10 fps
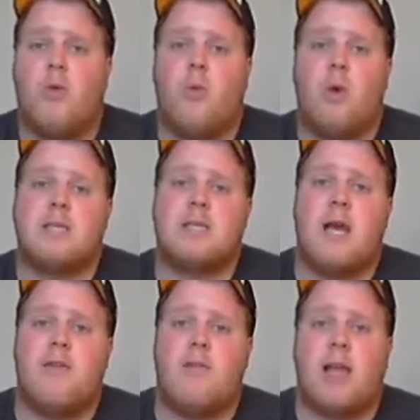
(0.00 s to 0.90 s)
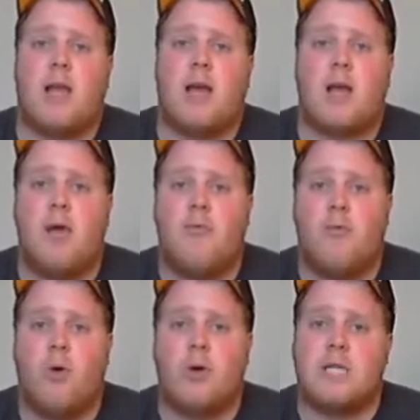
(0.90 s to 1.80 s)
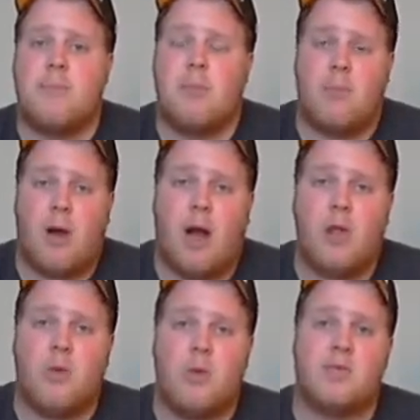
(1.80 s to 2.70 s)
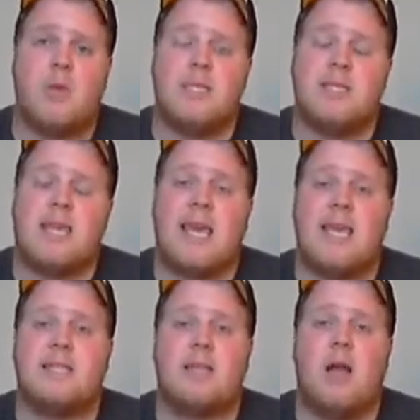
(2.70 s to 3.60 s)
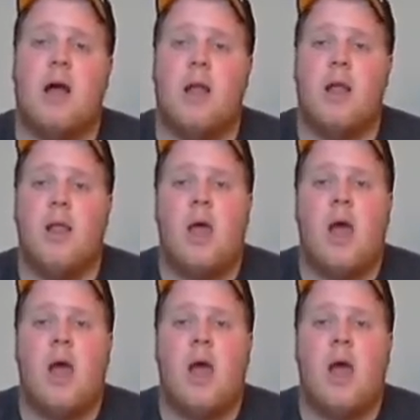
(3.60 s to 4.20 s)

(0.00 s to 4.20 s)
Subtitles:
was kind of like a come-forward type of brawler, which wasn't the case at all.